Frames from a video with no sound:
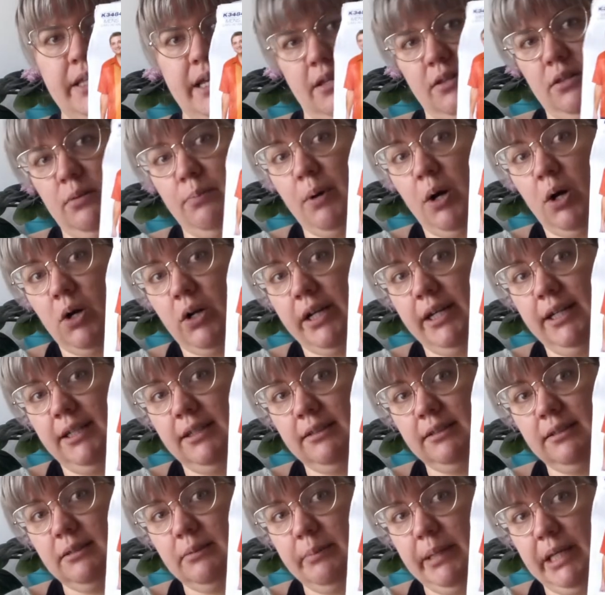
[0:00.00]
without the
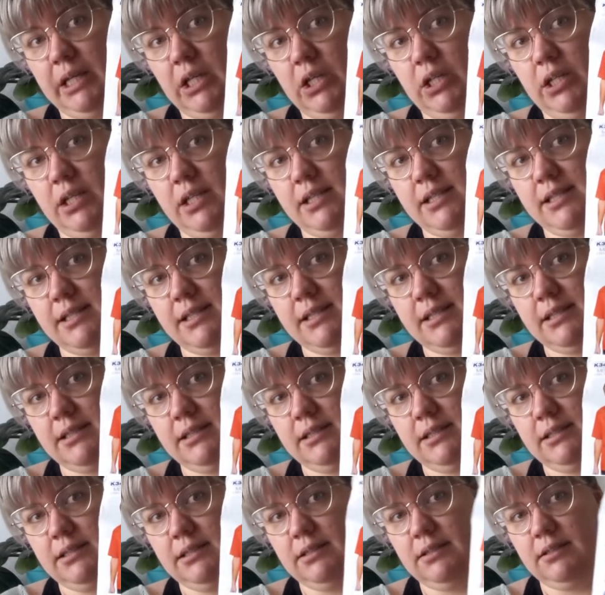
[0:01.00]
pocket because
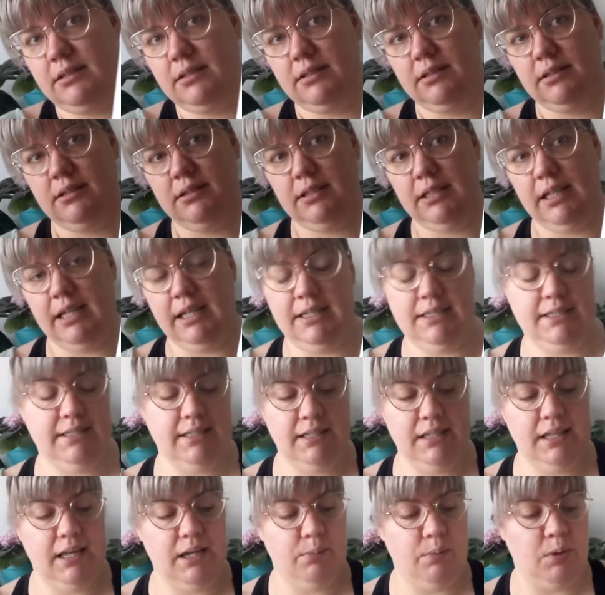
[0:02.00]
he
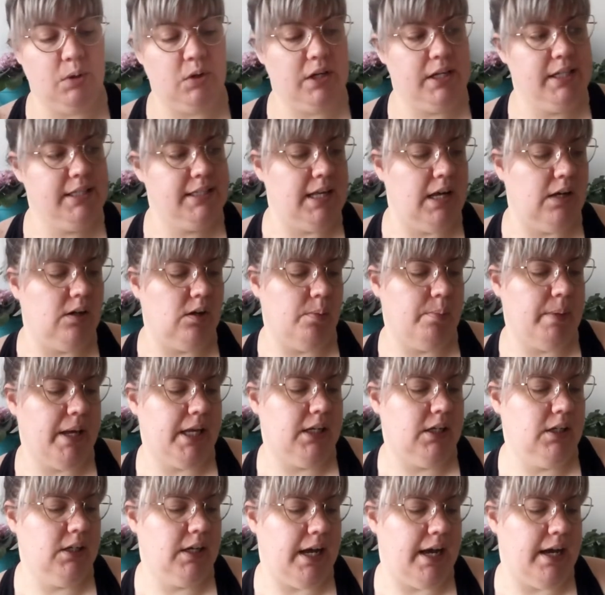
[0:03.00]
doesn't like pockets. And I
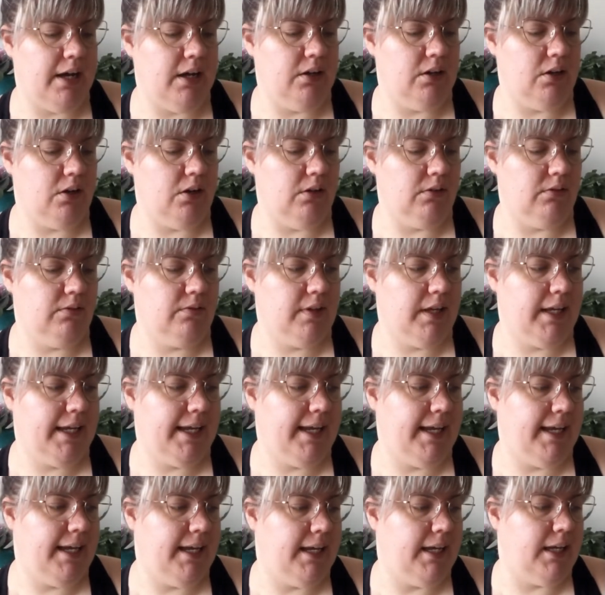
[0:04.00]
made it out of
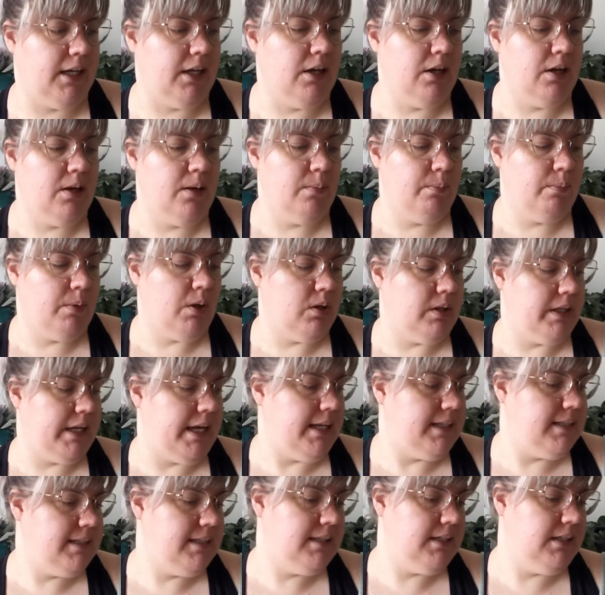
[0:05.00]
a
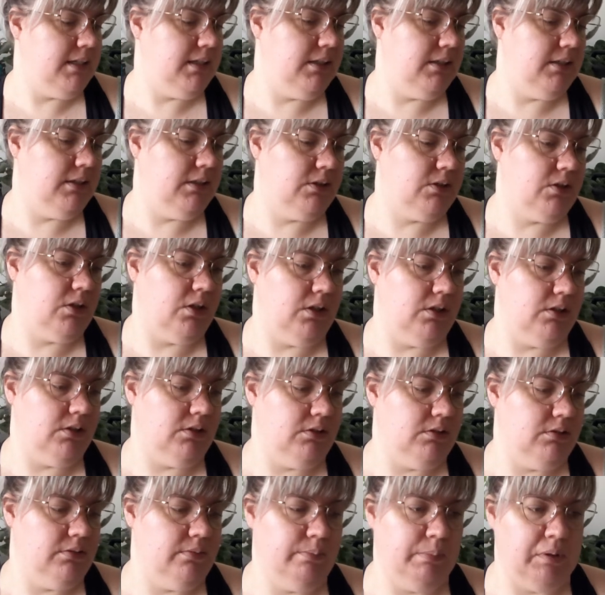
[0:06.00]
polyester
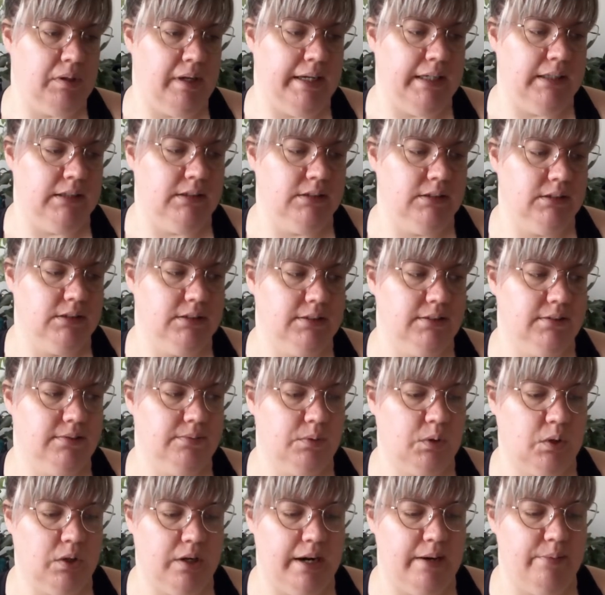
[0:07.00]
cotton blend
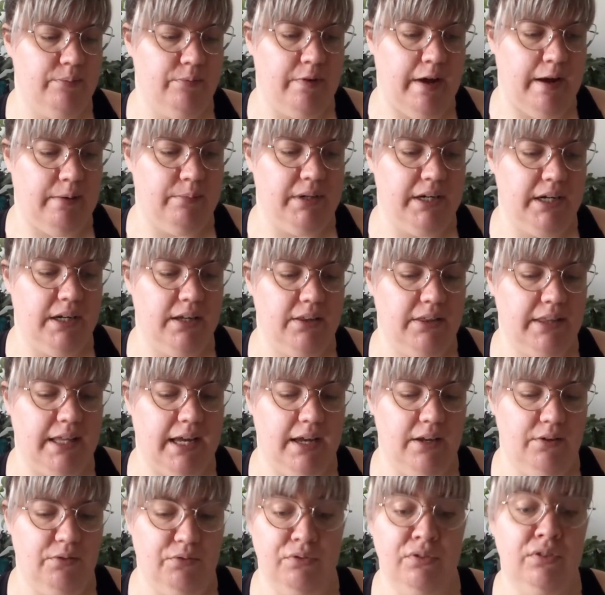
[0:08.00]
crepe fabric
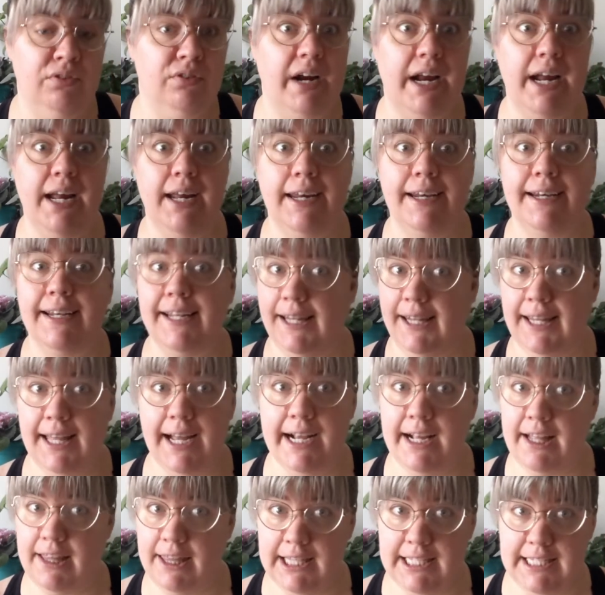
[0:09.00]
that frayed
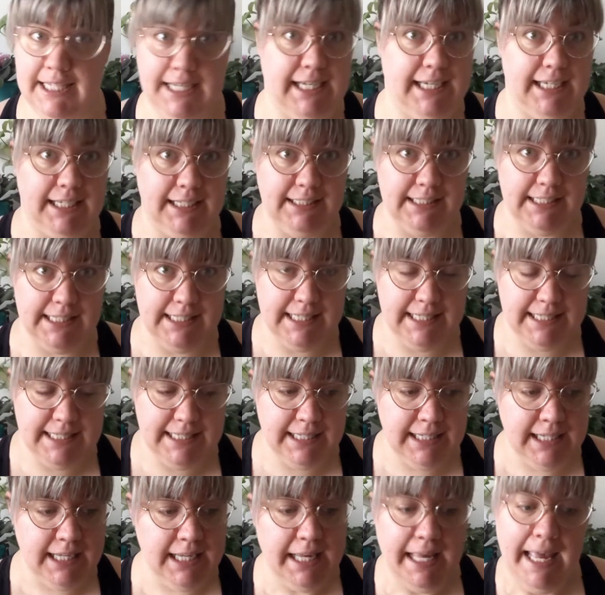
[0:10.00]
like the dickens,
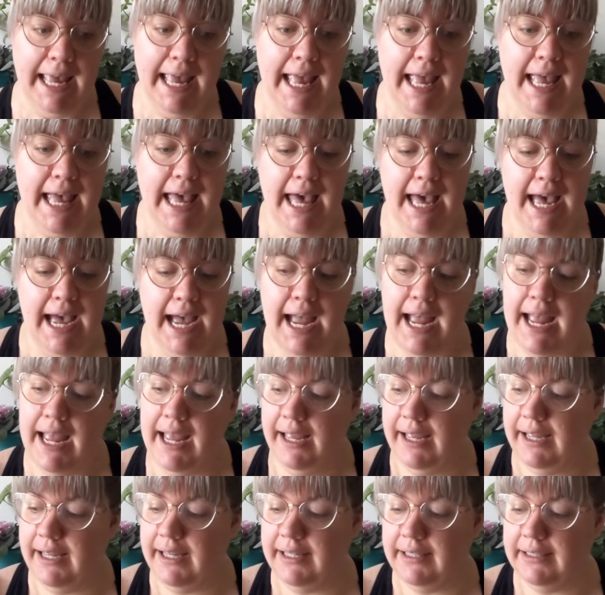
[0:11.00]

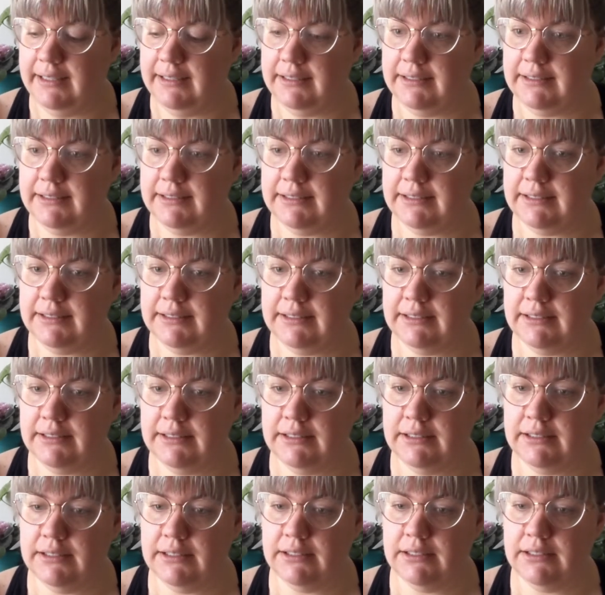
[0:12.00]
and
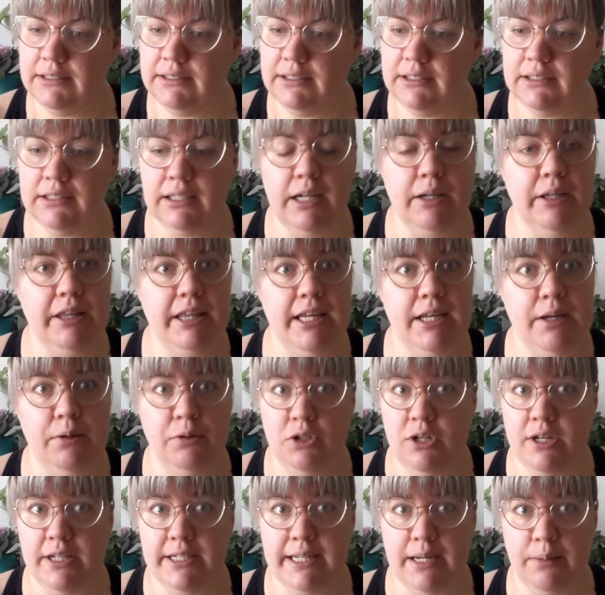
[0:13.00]
I think it
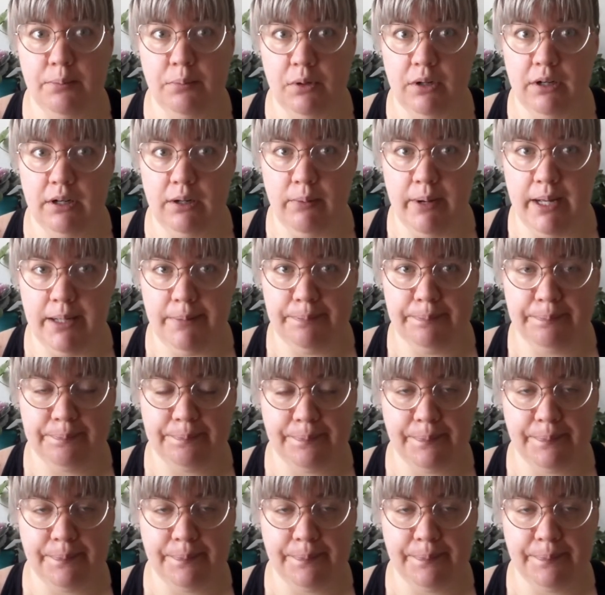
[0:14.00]
turned out pretty well.